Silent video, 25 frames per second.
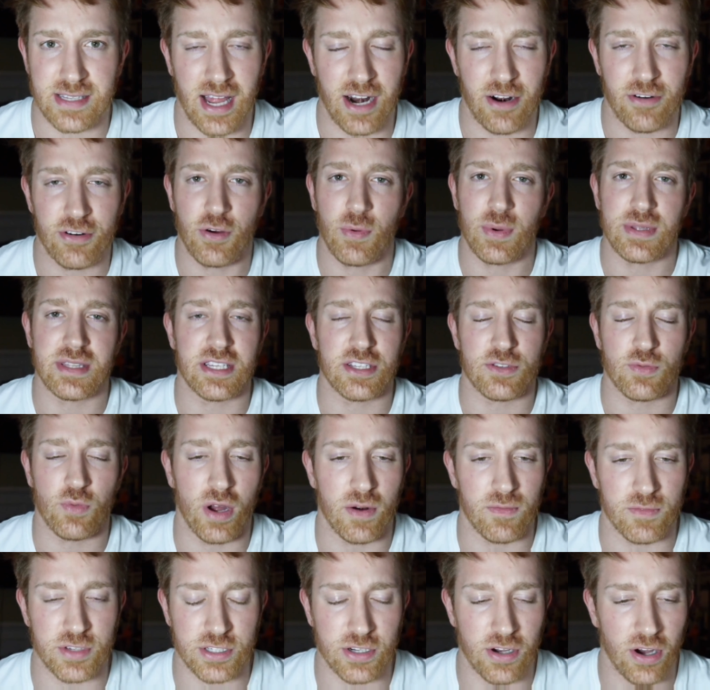I don't know what this
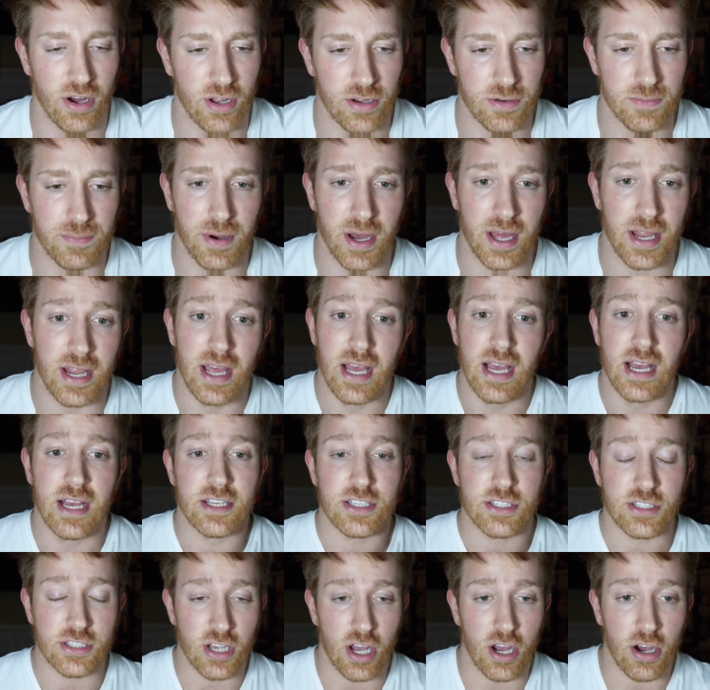one was called, but
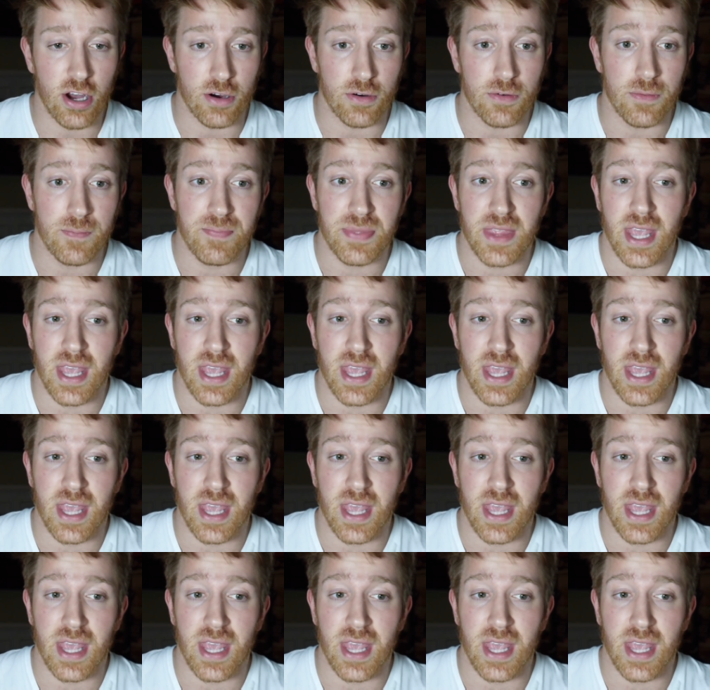so